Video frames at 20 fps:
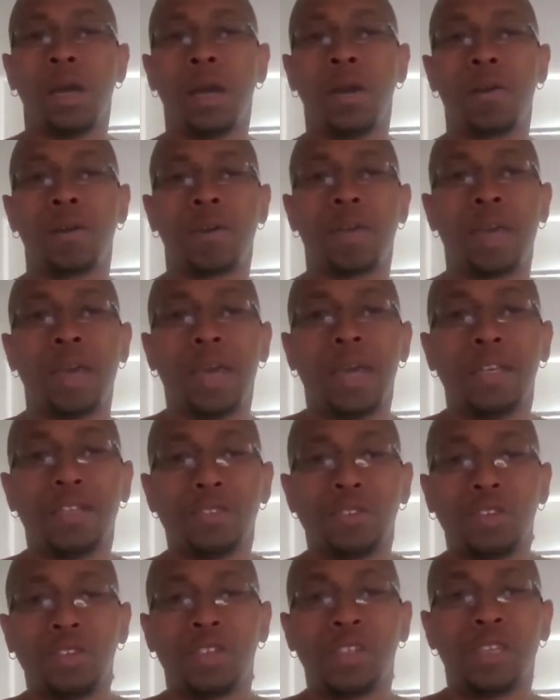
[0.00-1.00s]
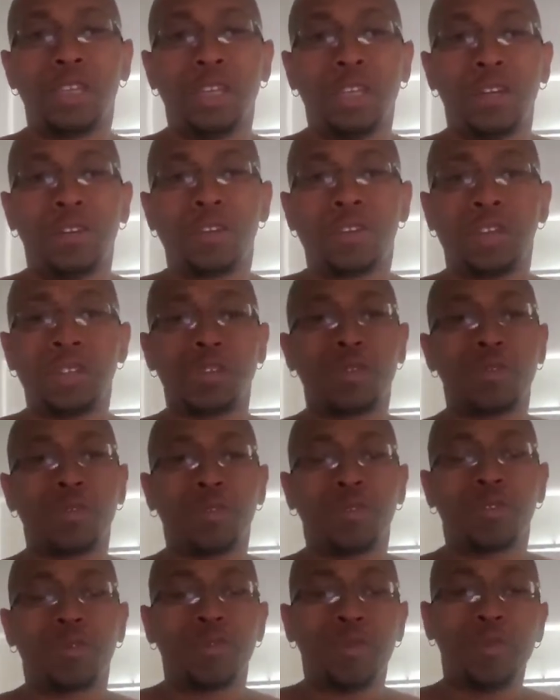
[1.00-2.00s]
Okay, as you can see, the sensor
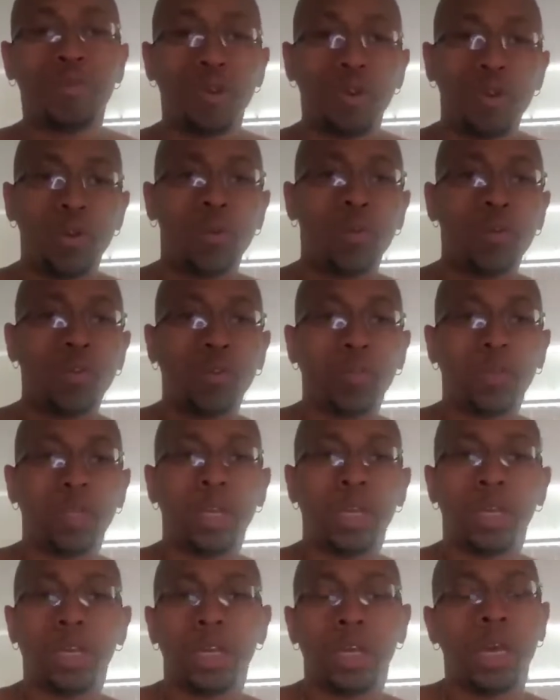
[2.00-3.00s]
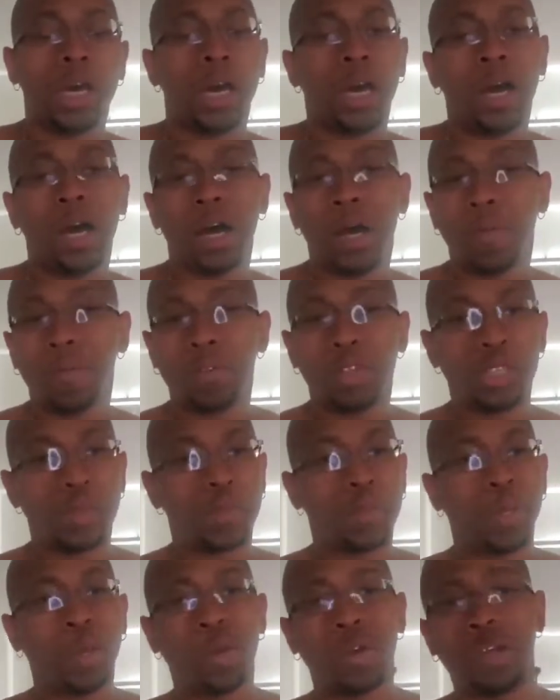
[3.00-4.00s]
was removed.
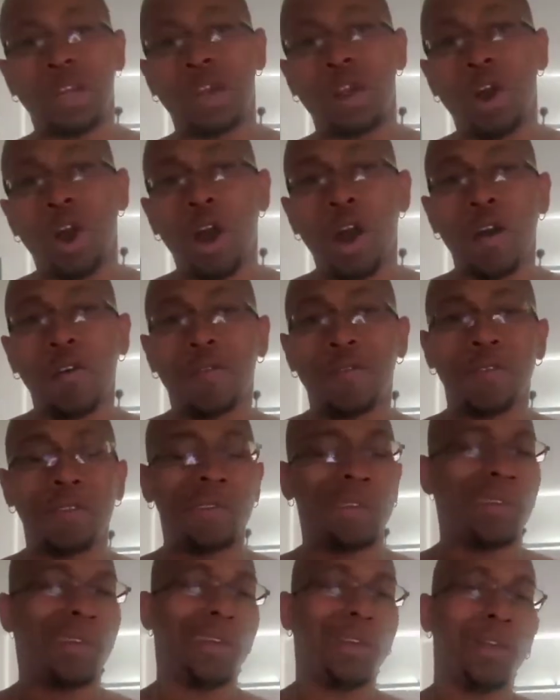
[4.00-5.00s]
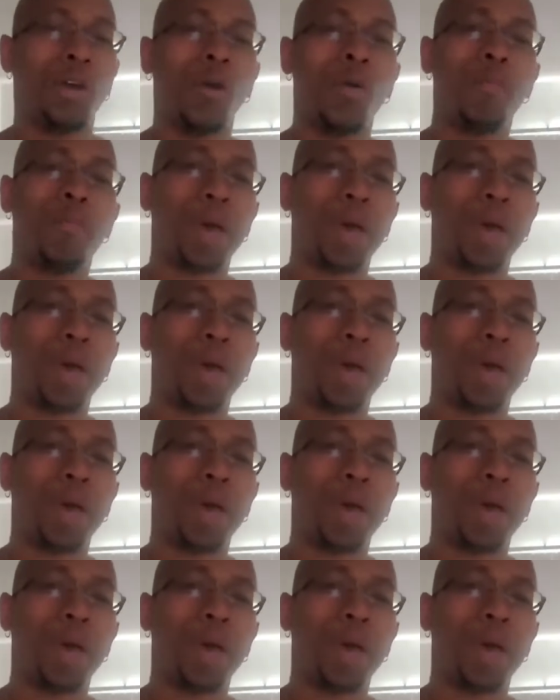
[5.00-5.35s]
Just peeled it off. No